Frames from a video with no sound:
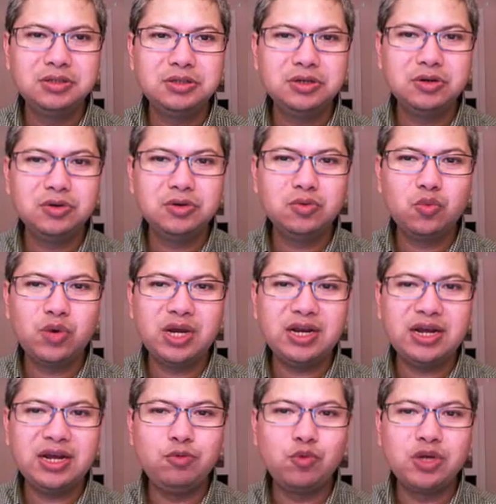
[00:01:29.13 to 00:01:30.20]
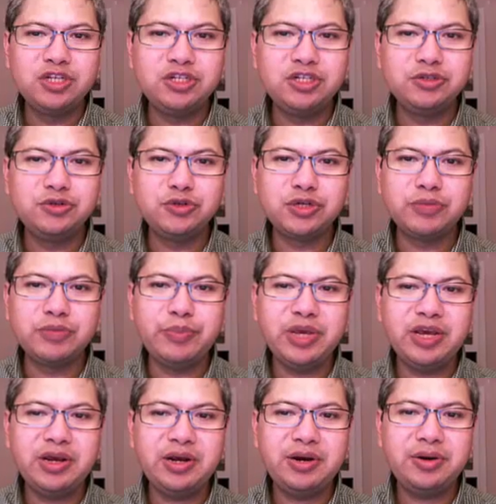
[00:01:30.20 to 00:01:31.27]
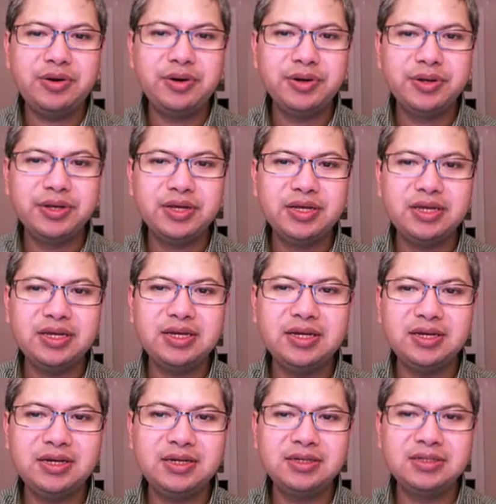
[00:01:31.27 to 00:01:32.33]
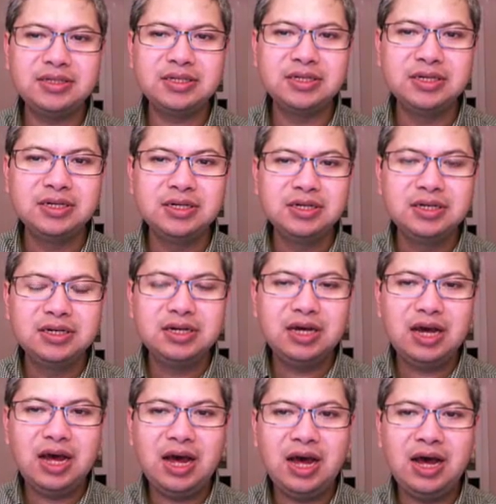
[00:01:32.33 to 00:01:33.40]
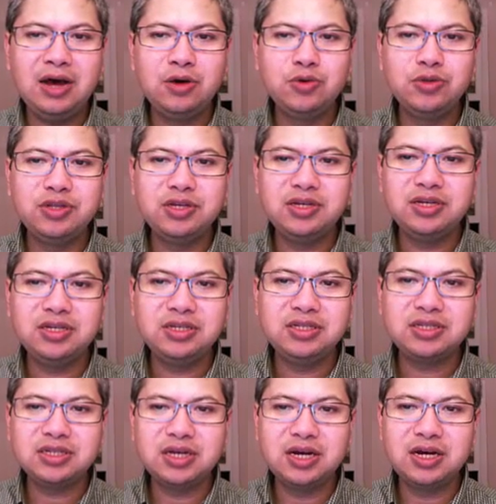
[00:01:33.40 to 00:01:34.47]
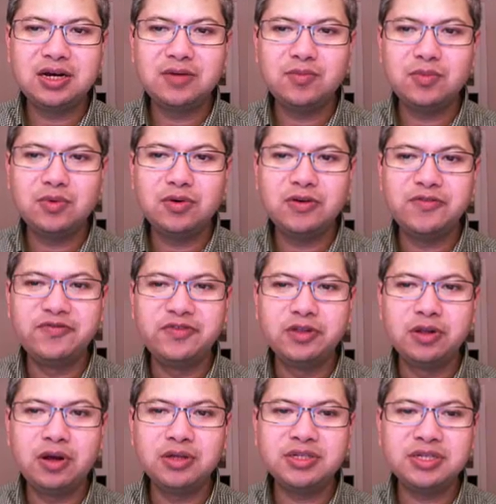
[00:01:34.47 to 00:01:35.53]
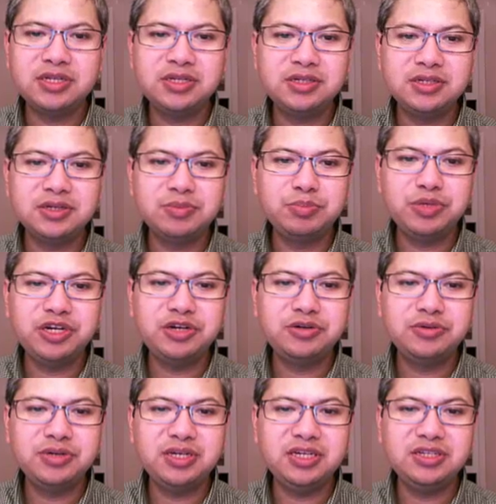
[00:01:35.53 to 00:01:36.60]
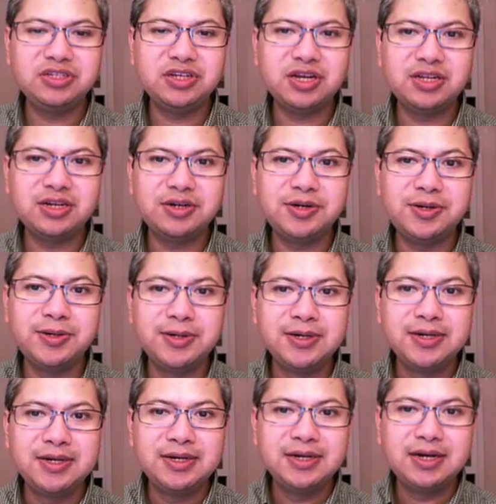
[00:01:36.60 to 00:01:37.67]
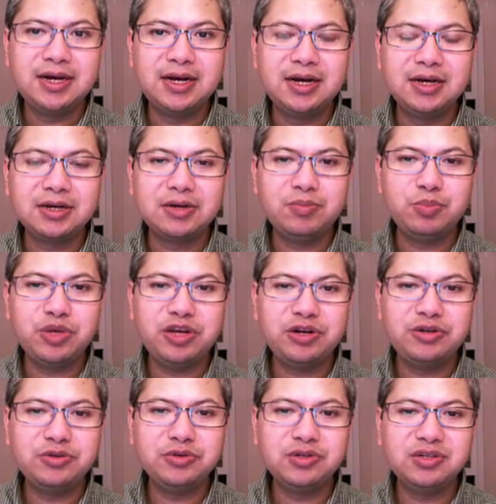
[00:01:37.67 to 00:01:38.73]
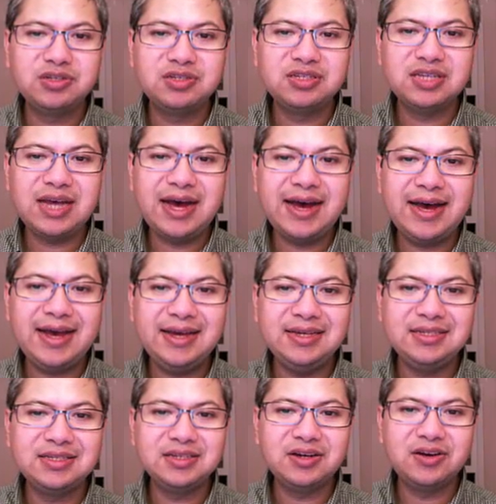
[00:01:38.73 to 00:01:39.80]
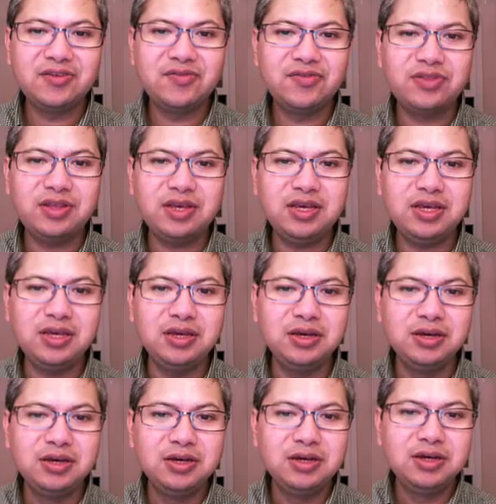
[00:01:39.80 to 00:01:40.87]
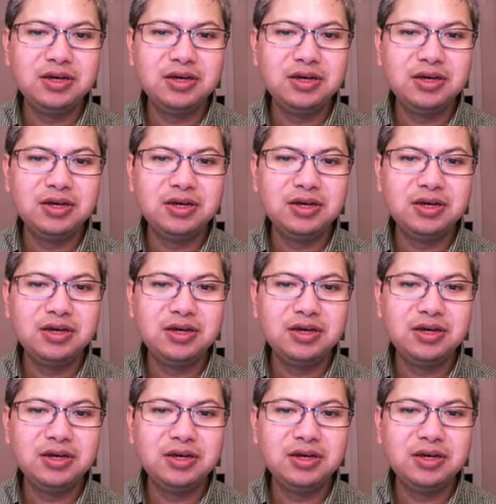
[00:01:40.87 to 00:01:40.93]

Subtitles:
So what I want you to compare is how these velocities compare to each other, compared to the size of the